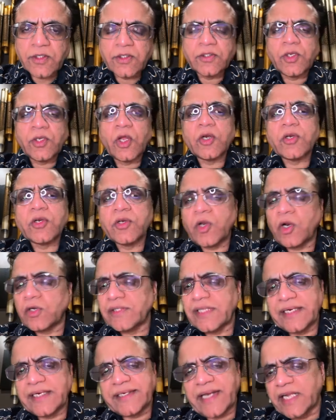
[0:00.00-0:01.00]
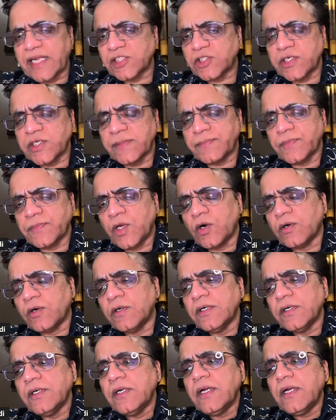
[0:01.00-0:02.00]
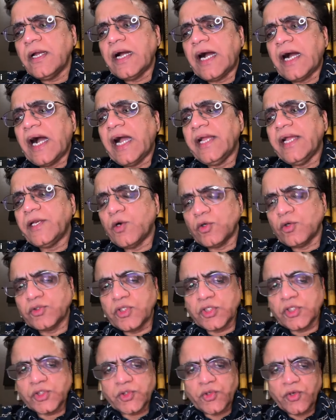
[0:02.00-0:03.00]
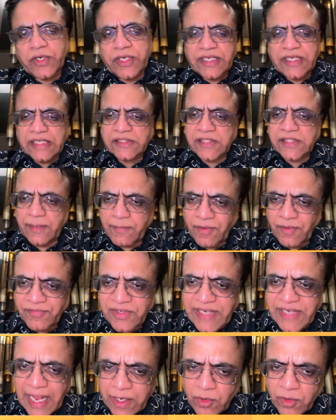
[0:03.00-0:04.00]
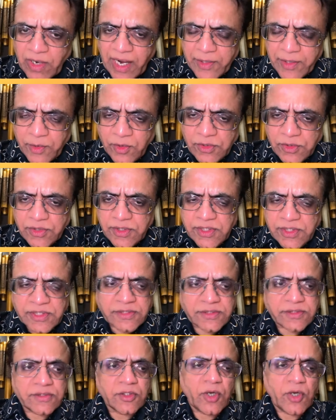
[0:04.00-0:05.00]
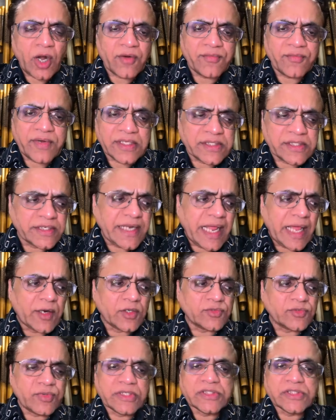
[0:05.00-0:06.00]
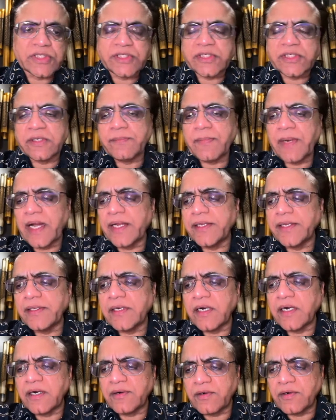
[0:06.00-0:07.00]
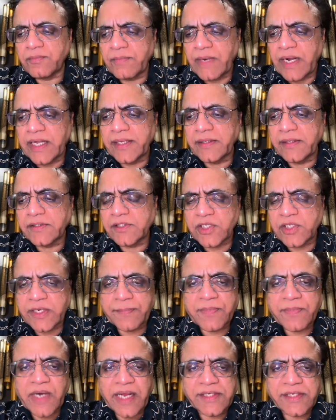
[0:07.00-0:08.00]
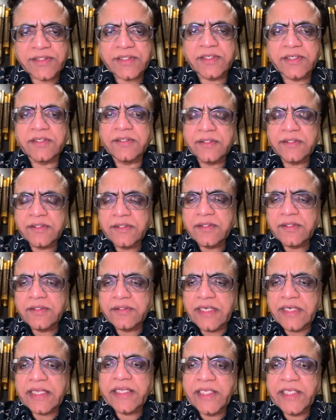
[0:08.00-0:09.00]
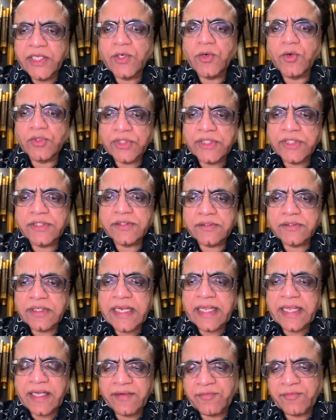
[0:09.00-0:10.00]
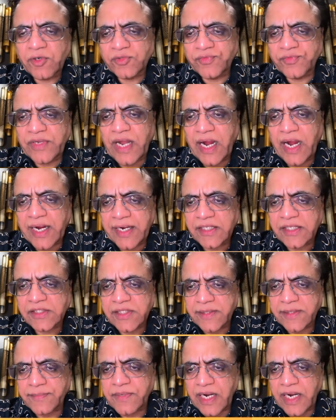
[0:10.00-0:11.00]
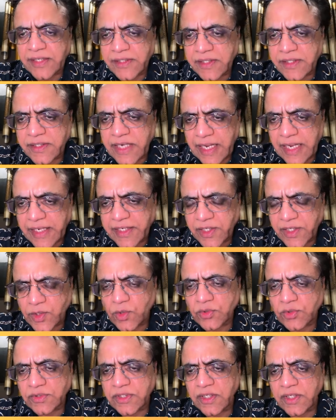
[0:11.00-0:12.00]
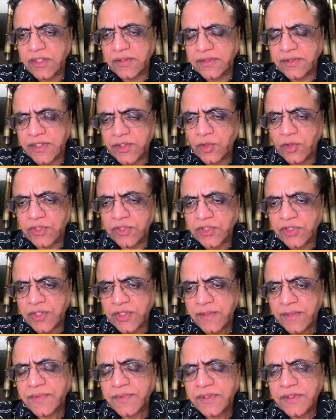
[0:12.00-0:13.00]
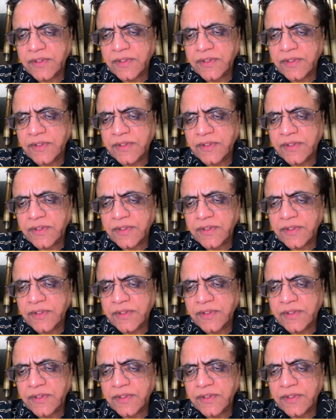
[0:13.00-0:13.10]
Not the entire script, no. I wrote the story, yes. Some of the dialogue I wrote. A lot of other dialogues was written by my script writer. Like, he wrote it. Like, of course, we hired a script writer. Like, he wrote the script.